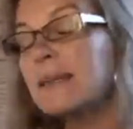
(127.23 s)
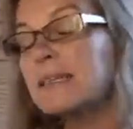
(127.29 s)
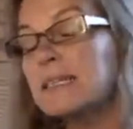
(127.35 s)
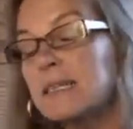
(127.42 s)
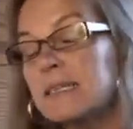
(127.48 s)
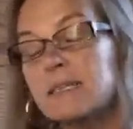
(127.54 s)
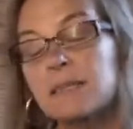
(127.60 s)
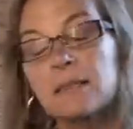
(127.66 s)

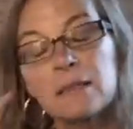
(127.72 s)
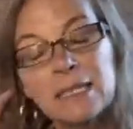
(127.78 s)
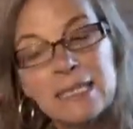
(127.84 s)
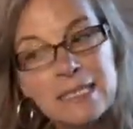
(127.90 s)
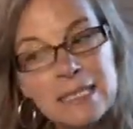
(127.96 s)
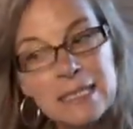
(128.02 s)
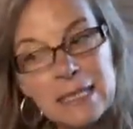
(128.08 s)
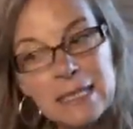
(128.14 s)
does
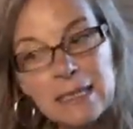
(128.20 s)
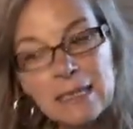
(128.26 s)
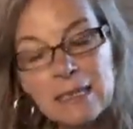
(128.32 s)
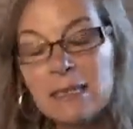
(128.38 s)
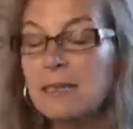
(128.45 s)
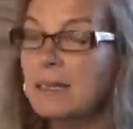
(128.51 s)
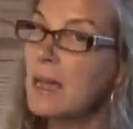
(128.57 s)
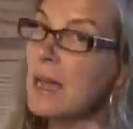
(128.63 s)
listening
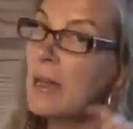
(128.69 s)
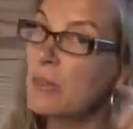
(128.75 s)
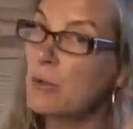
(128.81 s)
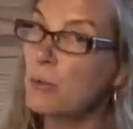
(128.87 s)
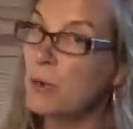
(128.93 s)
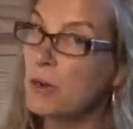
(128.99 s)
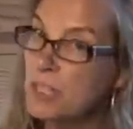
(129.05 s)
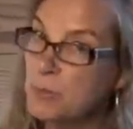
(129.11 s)
and the
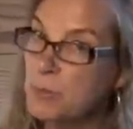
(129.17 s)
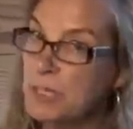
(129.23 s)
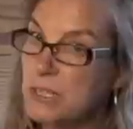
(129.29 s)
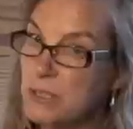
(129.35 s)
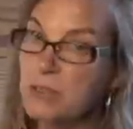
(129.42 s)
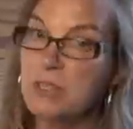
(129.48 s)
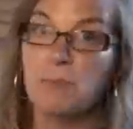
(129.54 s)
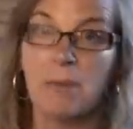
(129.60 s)
words we
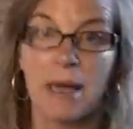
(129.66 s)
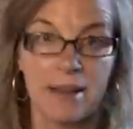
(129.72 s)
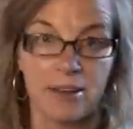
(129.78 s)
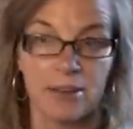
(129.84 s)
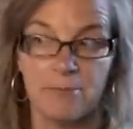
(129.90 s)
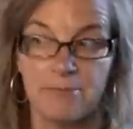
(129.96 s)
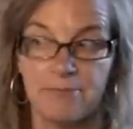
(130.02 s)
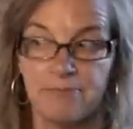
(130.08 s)
use
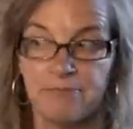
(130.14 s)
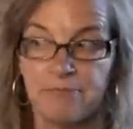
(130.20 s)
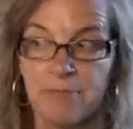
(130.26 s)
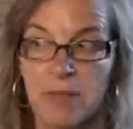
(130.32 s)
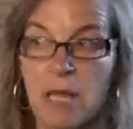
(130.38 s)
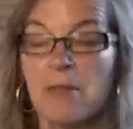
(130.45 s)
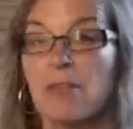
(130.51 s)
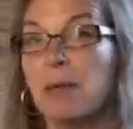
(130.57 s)
matter?
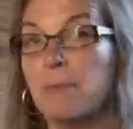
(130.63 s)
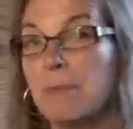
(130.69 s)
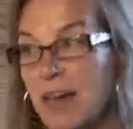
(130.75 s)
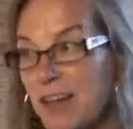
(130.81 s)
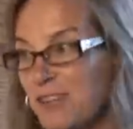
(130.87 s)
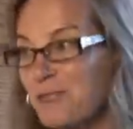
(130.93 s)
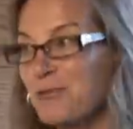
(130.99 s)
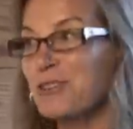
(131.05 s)
They
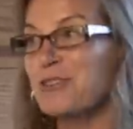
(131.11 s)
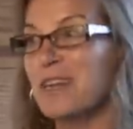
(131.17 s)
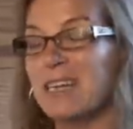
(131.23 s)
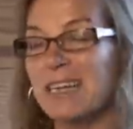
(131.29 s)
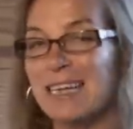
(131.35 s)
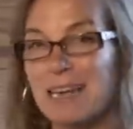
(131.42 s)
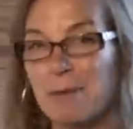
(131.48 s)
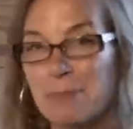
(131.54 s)
matter if we're trying
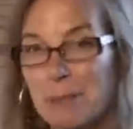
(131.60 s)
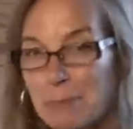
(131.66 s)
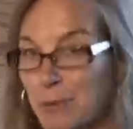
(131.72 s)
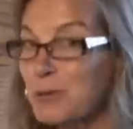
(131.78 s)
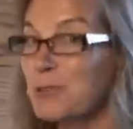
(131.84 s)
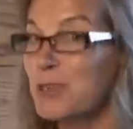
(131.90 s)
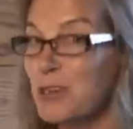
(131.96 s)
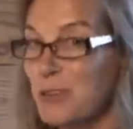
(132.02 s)
to get people
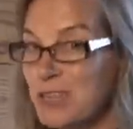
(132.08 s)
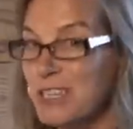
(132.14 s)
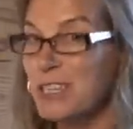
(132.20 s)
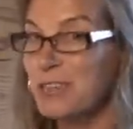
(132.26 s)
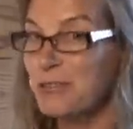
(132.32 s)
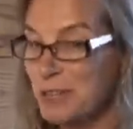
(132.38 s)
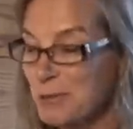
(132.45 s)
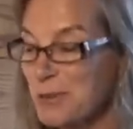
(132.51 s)
who don't yet
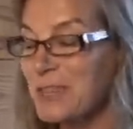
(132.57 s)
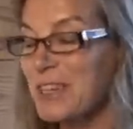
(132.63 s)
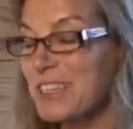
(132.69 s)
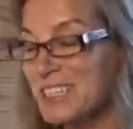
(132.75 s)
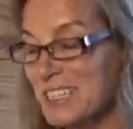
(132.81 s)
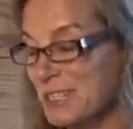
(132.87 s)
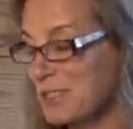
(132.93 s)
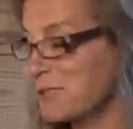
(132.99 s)
agree with
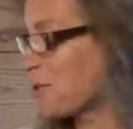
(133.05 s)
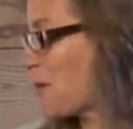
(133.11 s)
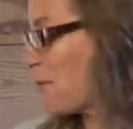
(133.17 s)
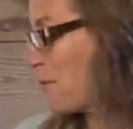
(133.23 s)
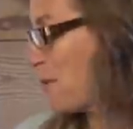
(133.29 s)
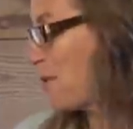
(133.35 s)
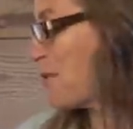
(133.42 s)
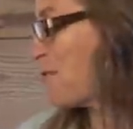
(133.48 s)
us into our
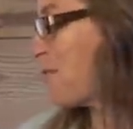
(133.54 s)
work,